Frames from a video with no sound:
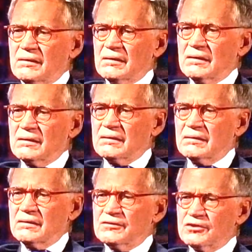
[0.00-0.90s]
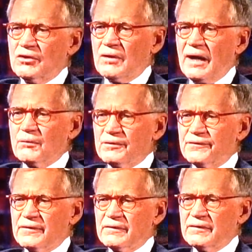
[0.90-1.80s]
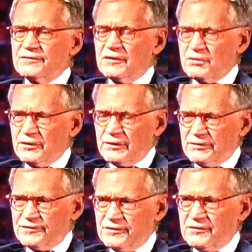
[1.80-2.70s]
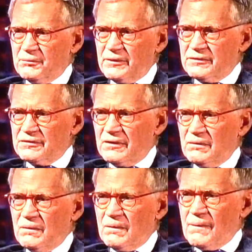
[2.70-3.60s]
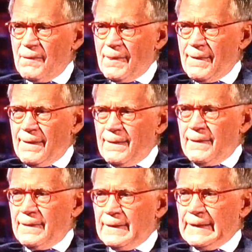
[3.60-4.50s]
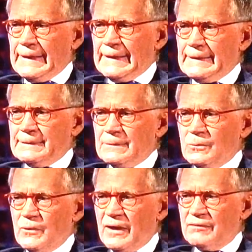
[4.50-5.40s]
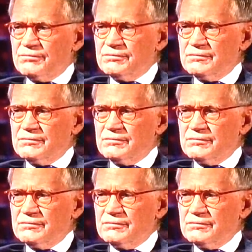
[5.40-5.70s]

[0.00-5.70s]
the, the, show, I was the, the central nervous system of the show. Yeah. Uh, we have,